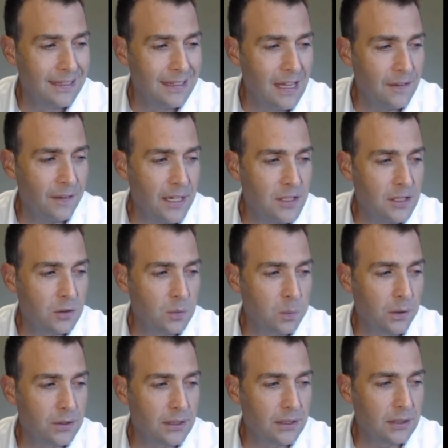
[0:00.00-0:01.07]
If I just
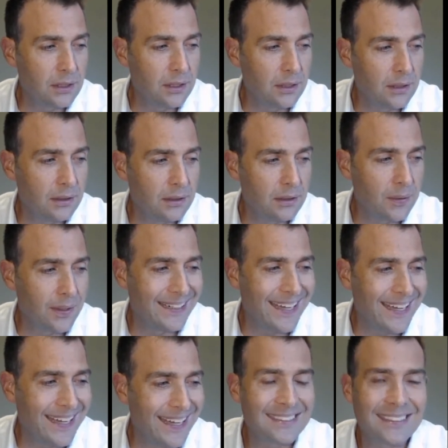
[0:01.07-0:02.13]
wanted to, so an
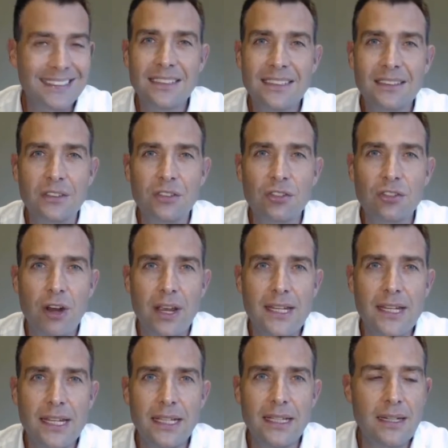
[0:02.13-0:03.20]
asset is
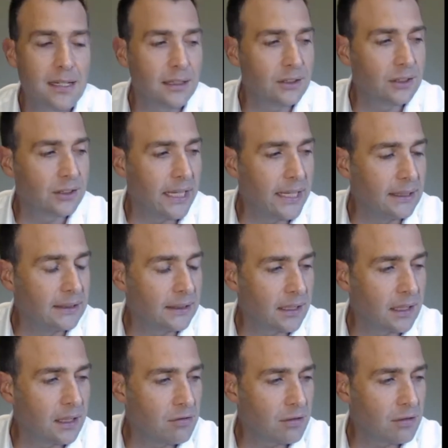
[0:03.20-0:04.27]
trading in an exchange at
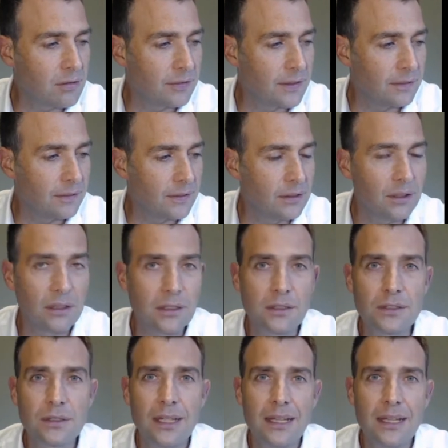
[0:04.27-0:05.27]
$150.